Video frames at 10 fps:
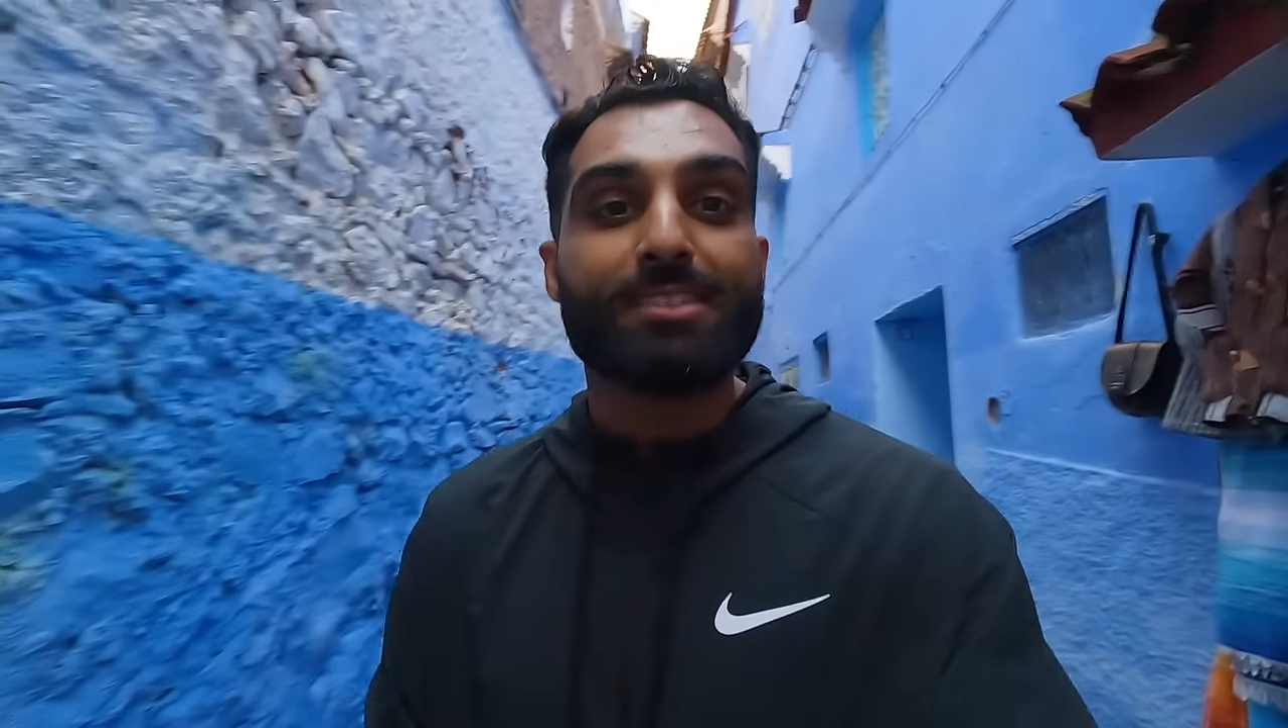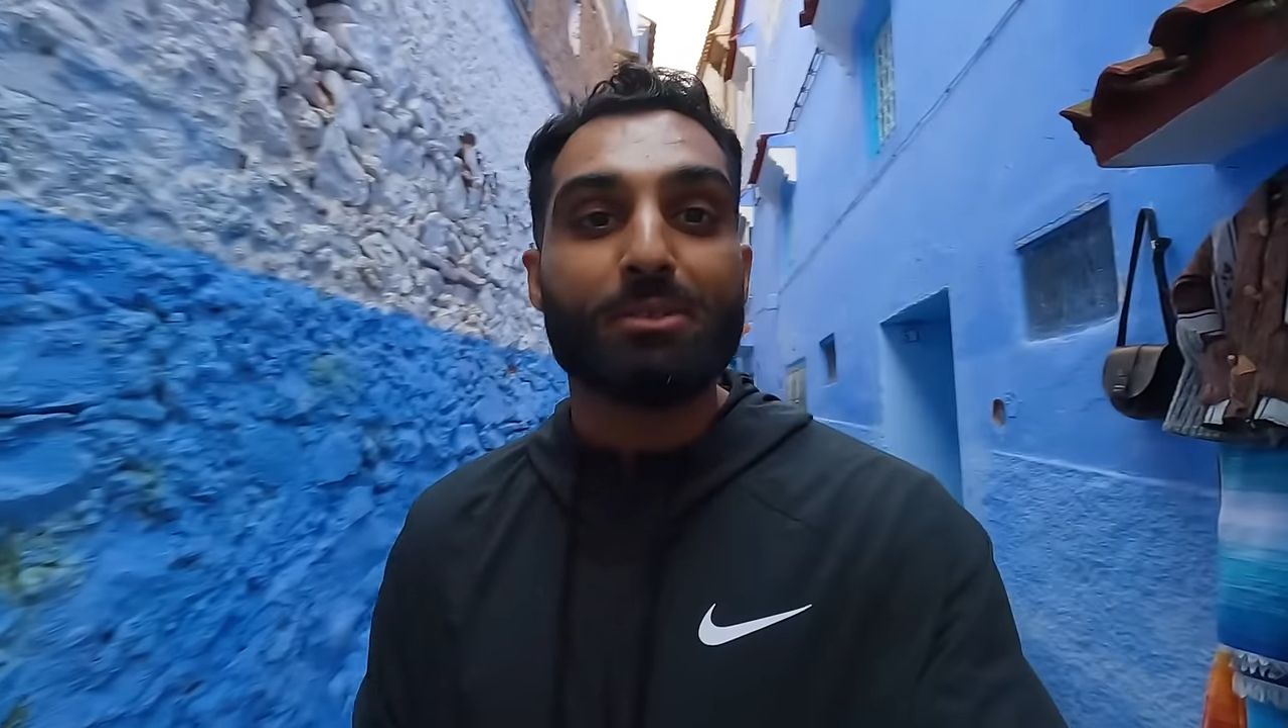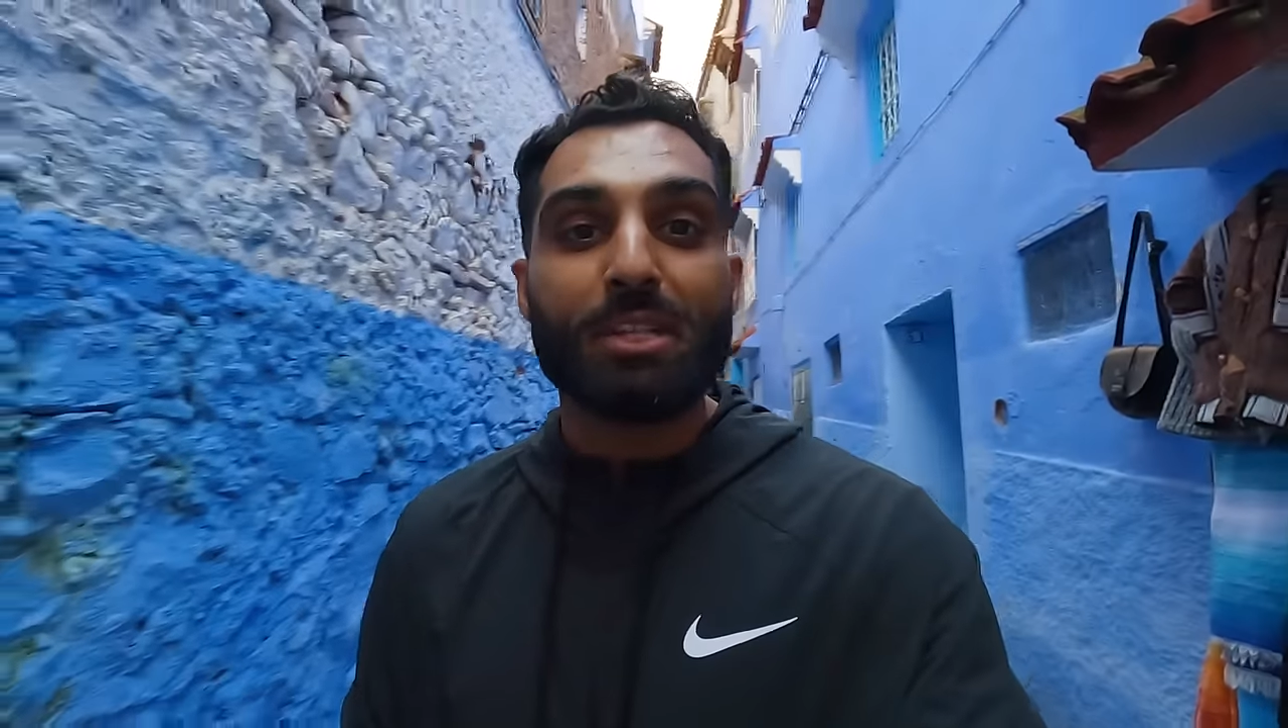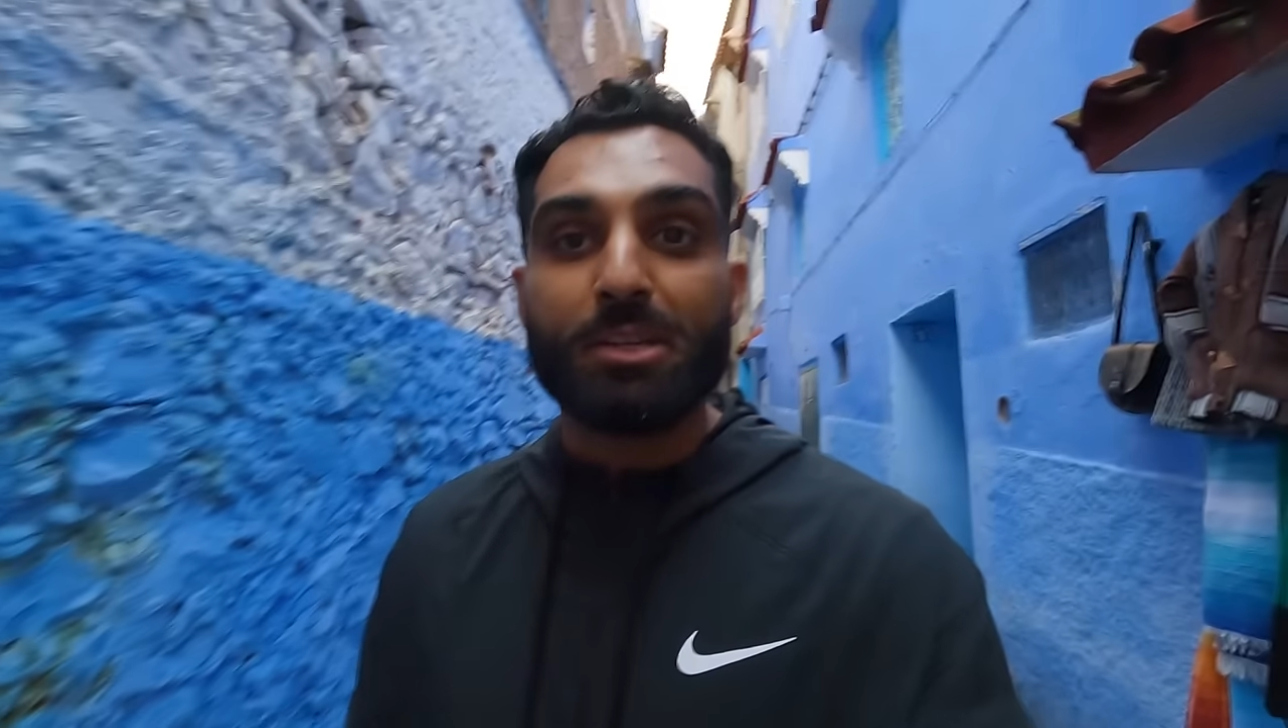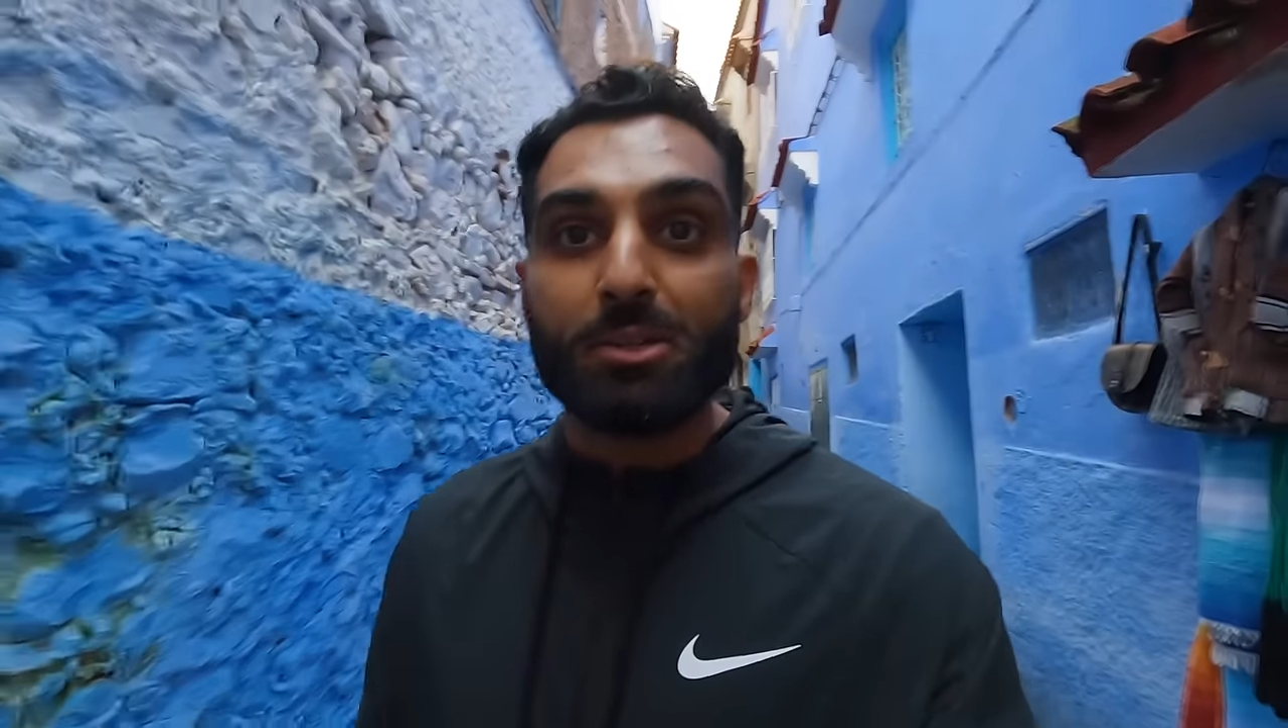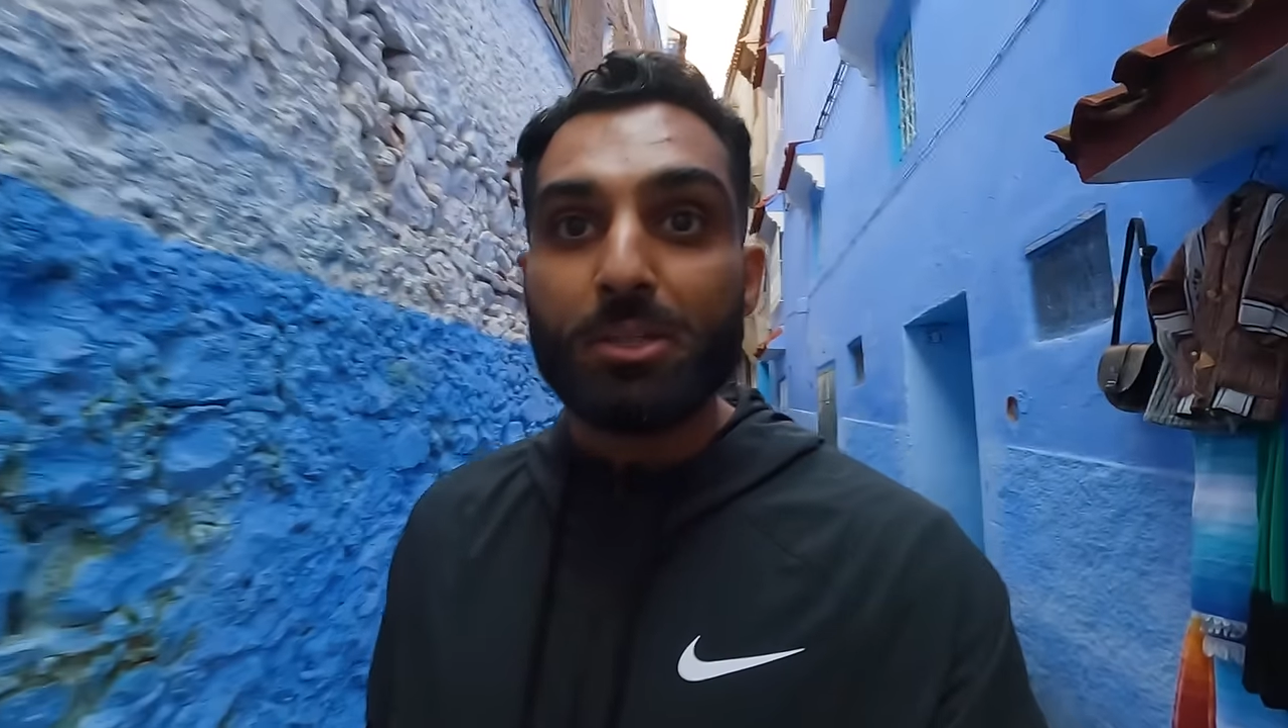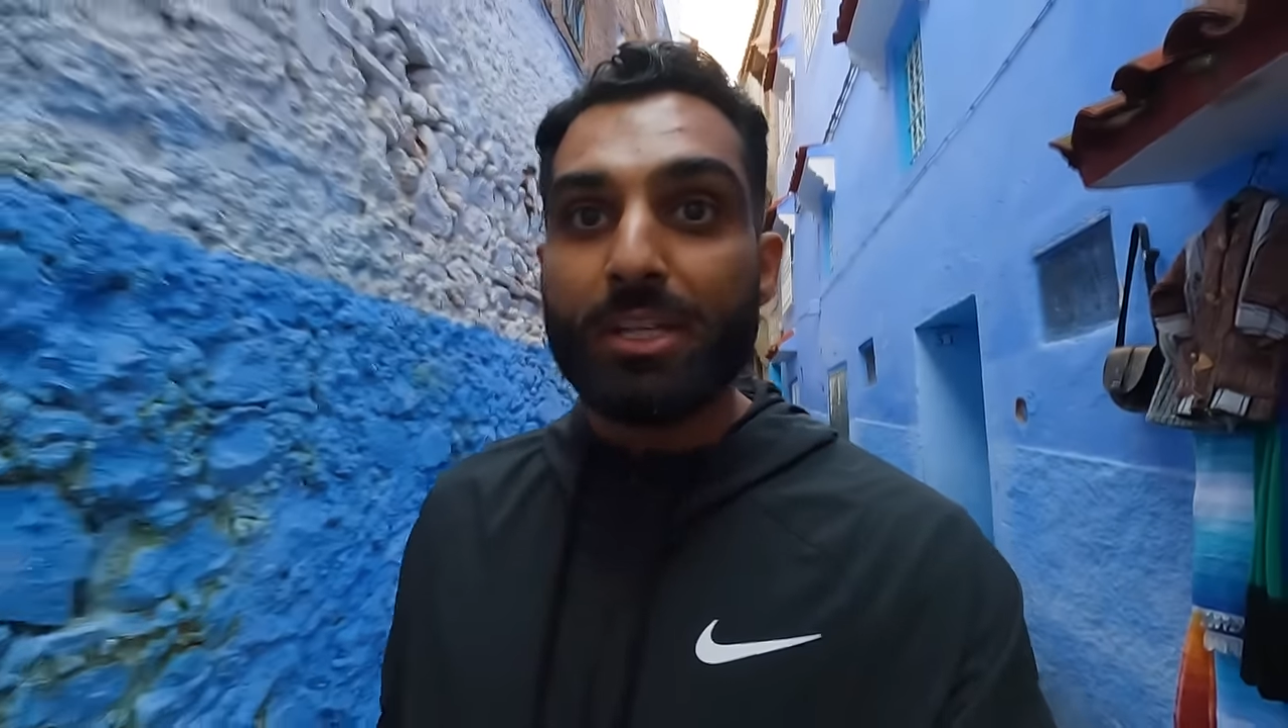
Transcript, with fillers: that's really cool